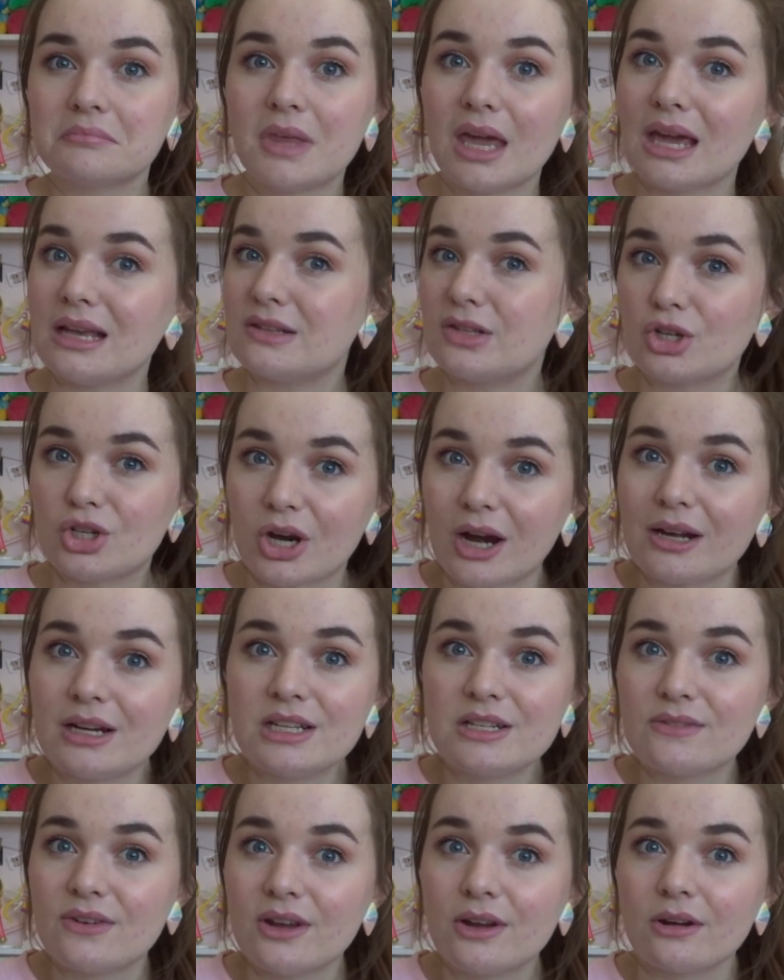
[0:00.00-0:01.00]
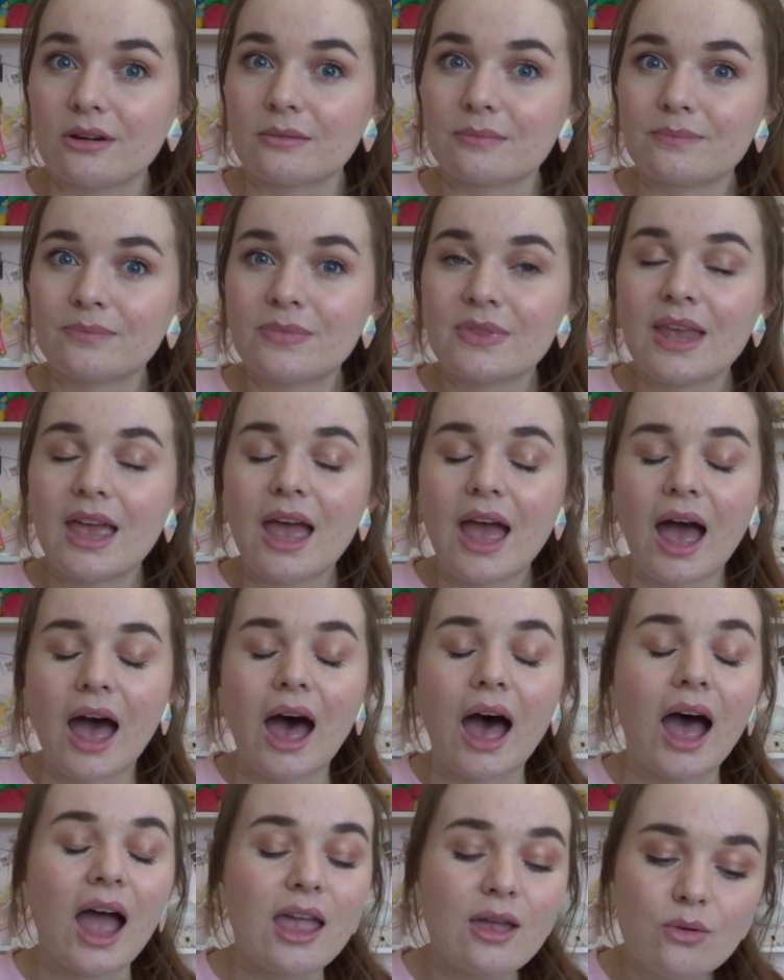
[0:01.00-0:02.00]
It's a Chinese figure.
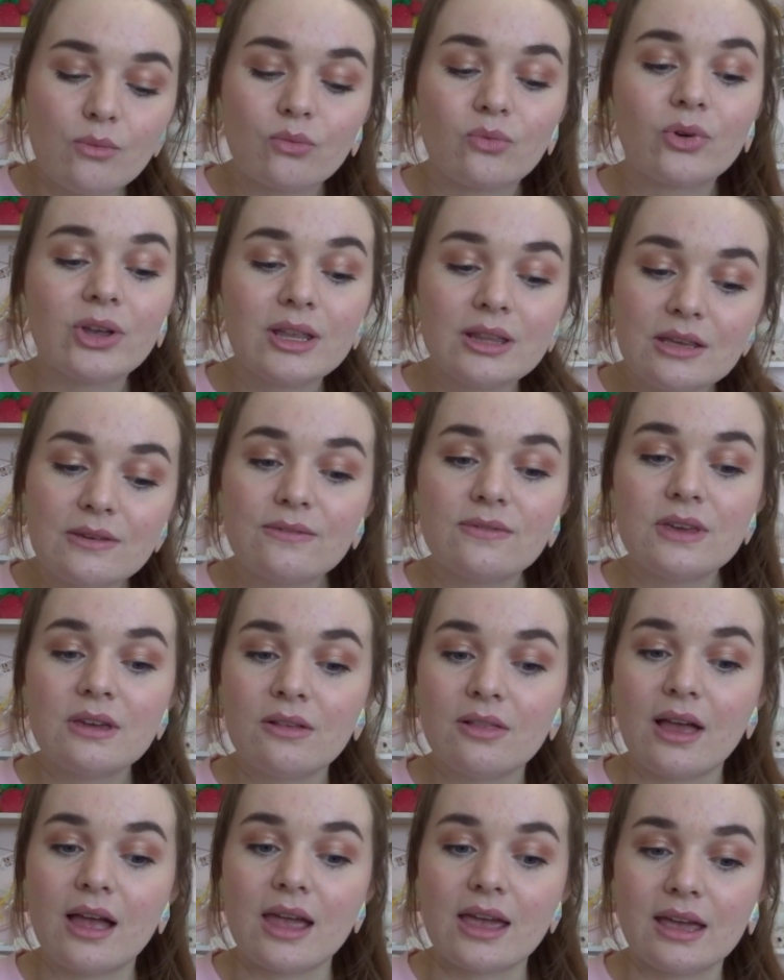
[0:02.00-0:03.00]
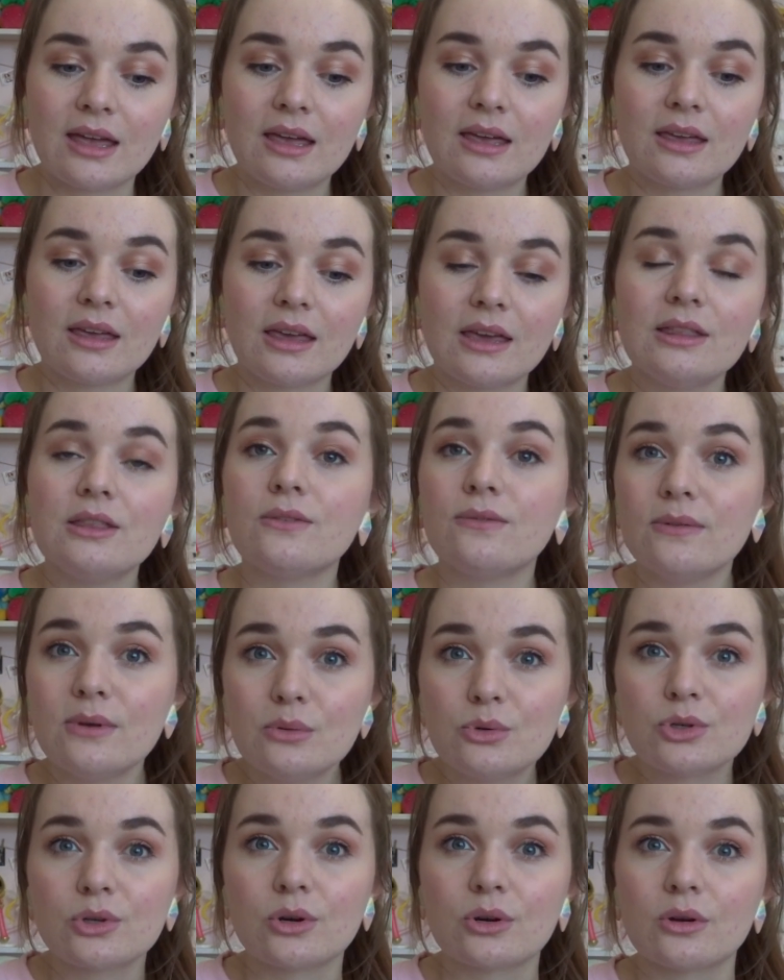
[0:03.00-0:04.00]
I really feel like in the
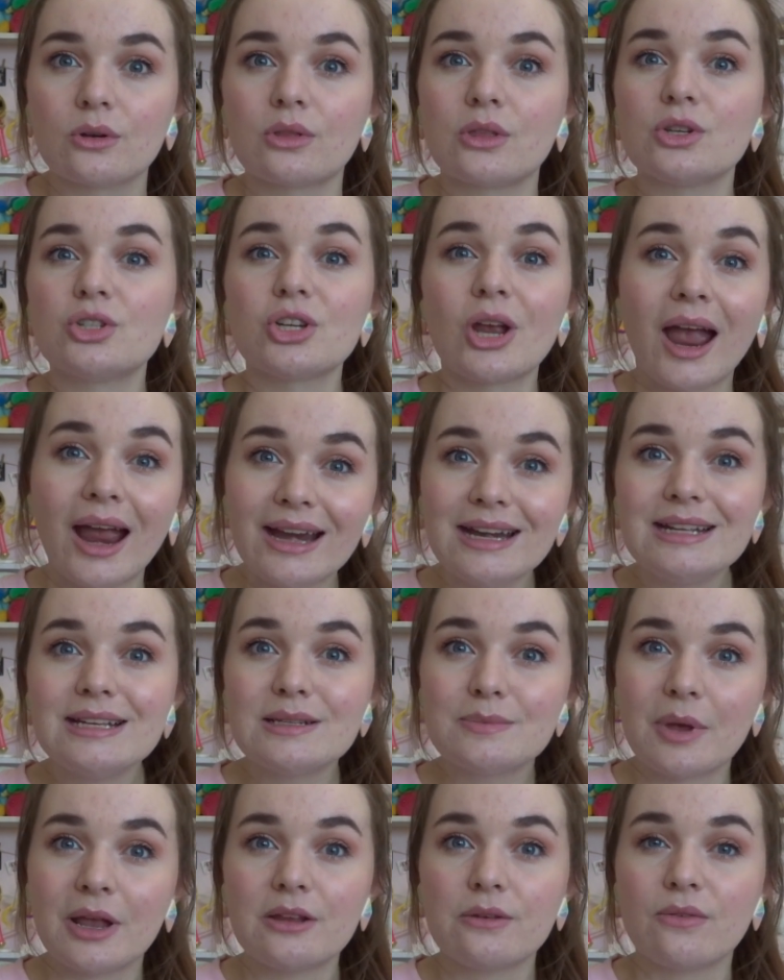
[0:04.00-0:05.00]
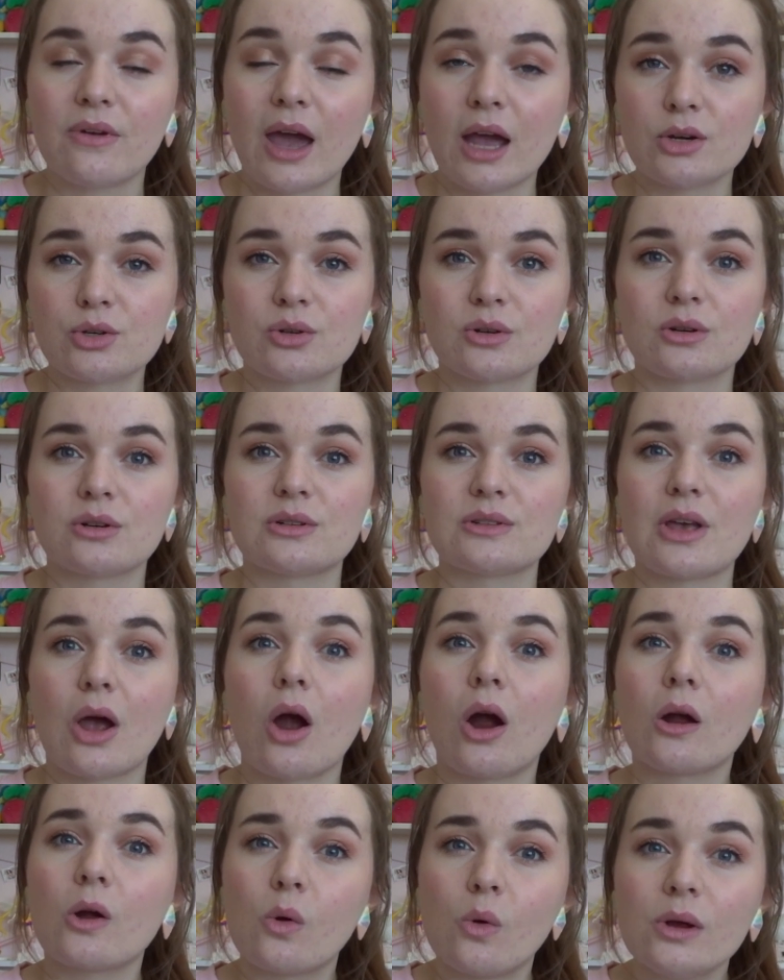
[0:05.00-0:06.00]
future, the Chinese manufacturers
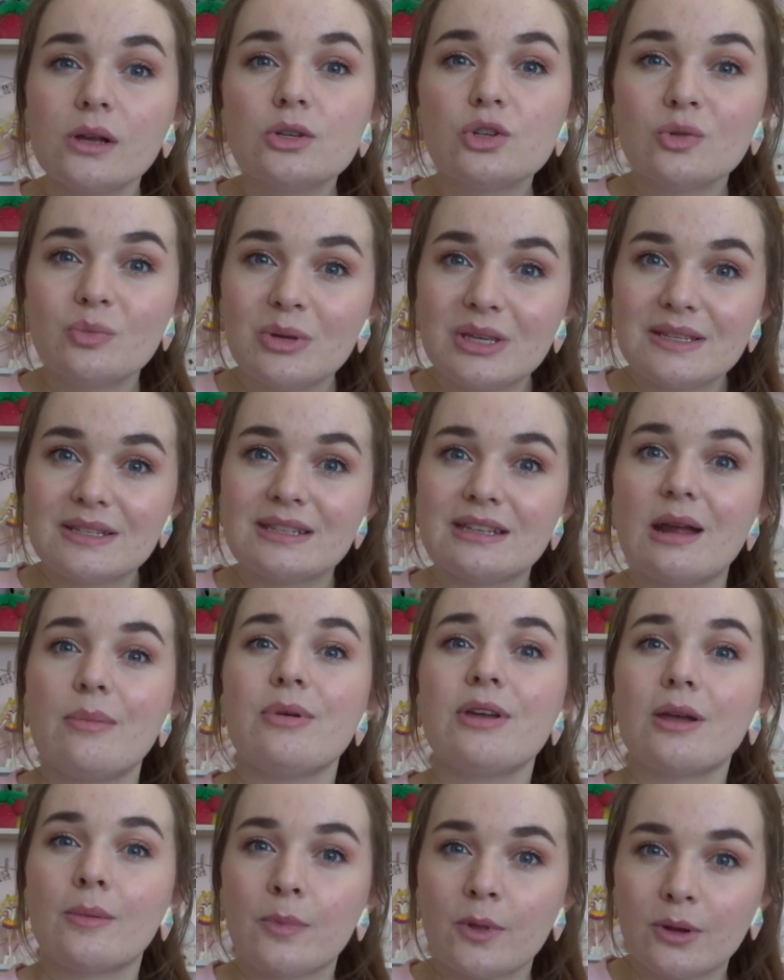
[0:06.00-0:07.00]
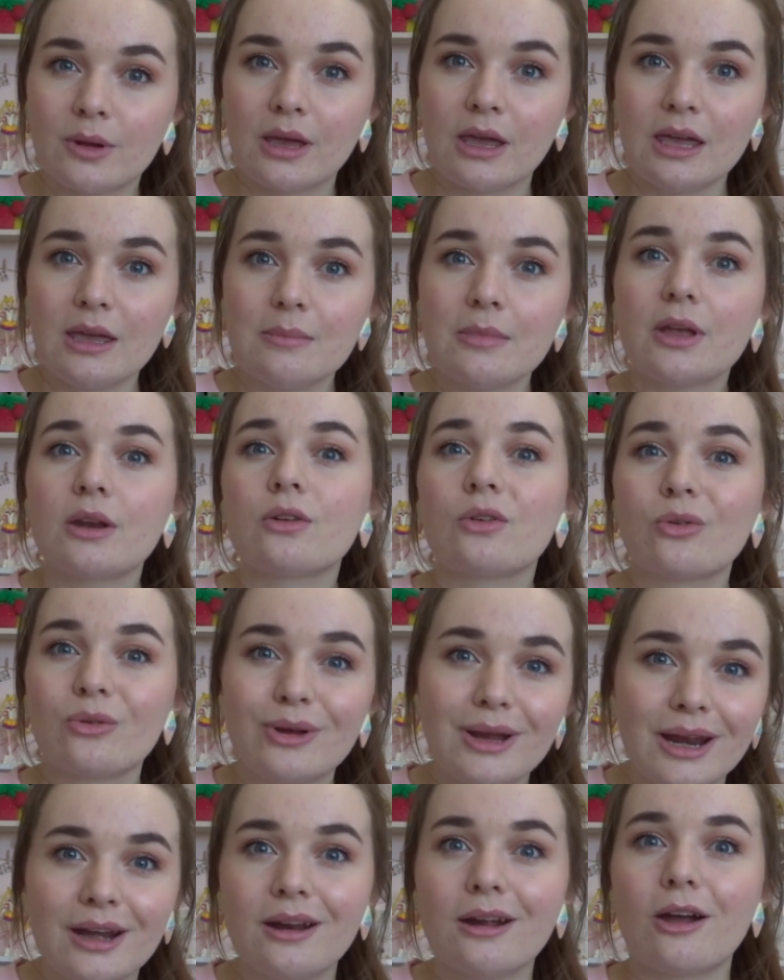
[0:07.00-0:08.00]
are going to be stepping up their game and
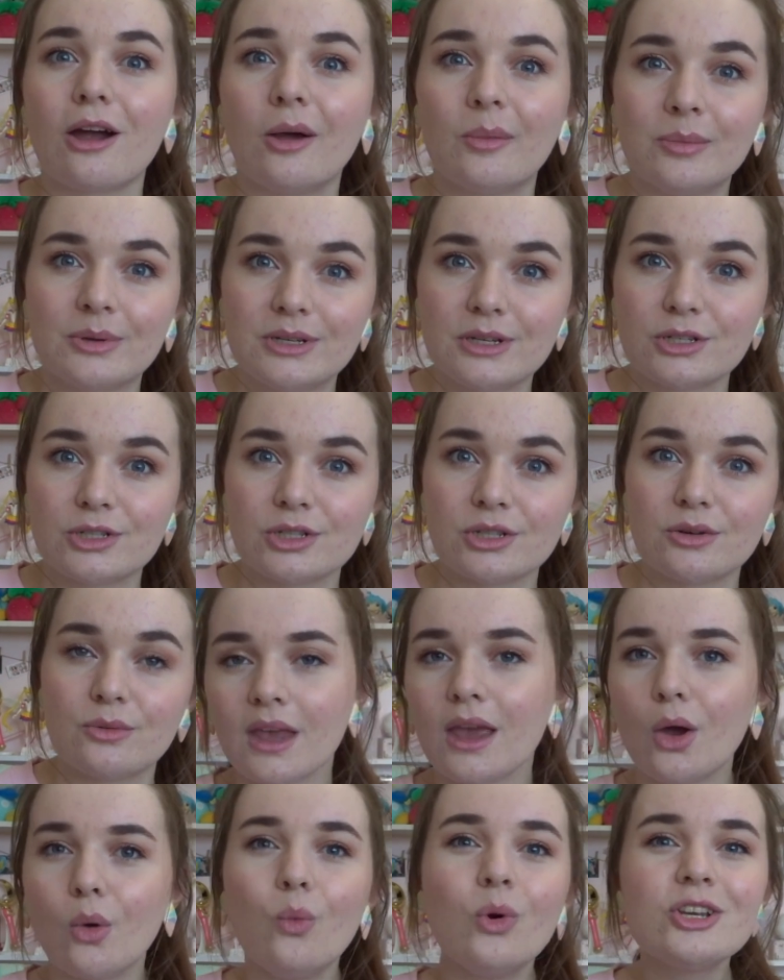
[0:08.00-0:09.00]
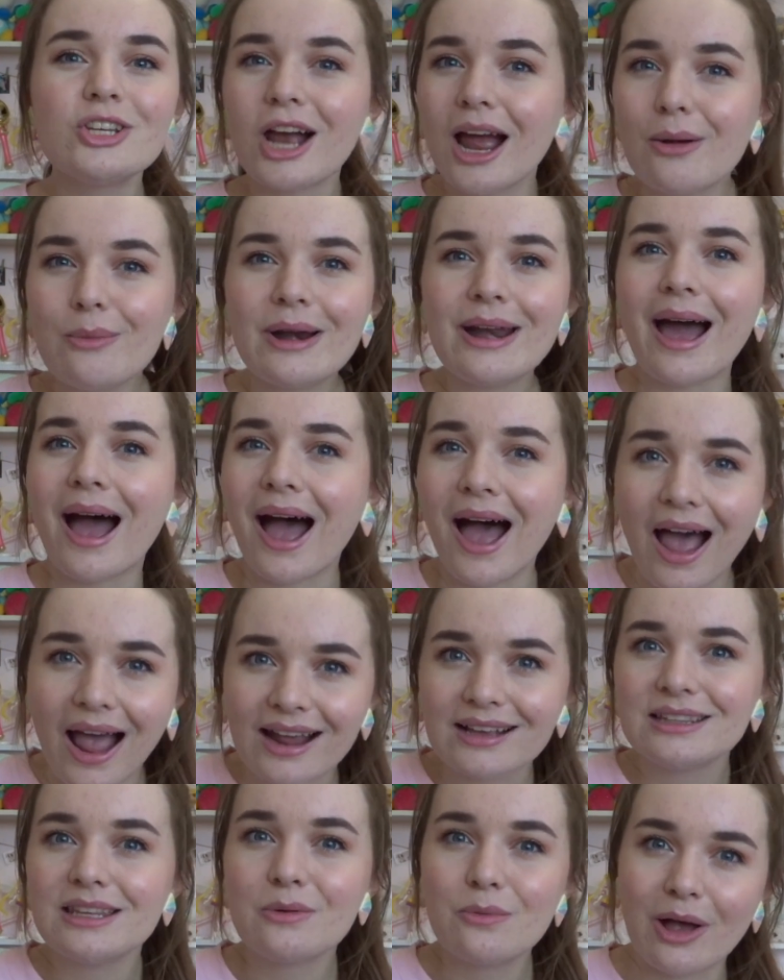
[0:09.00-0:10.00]
creating competition, which I would
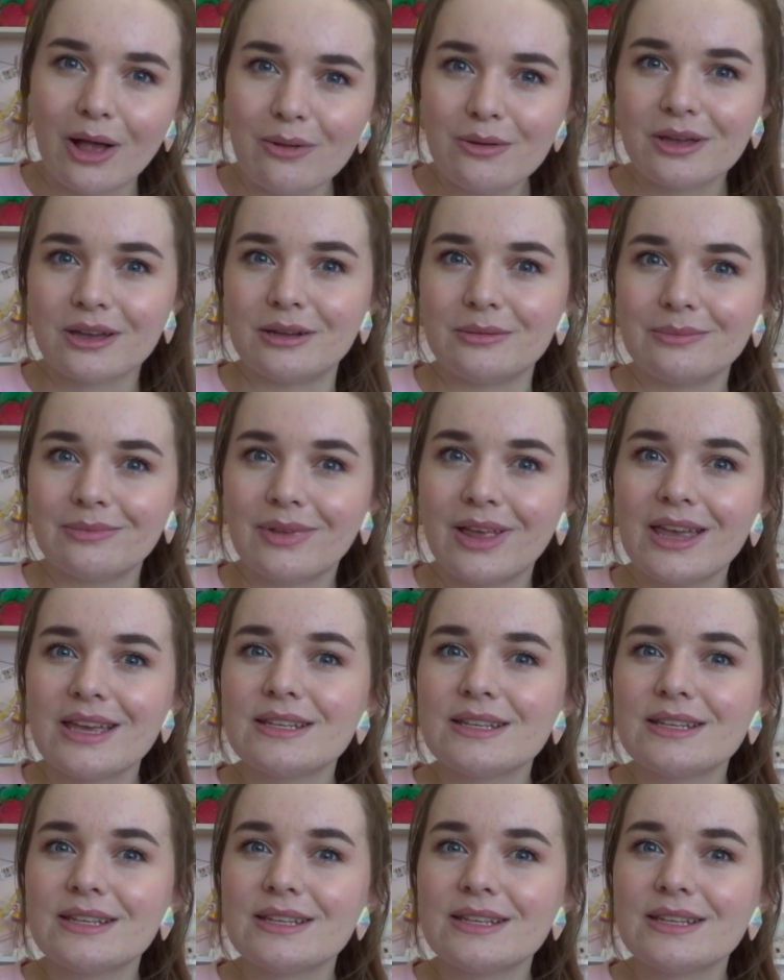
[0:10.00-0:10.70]
highly welcome.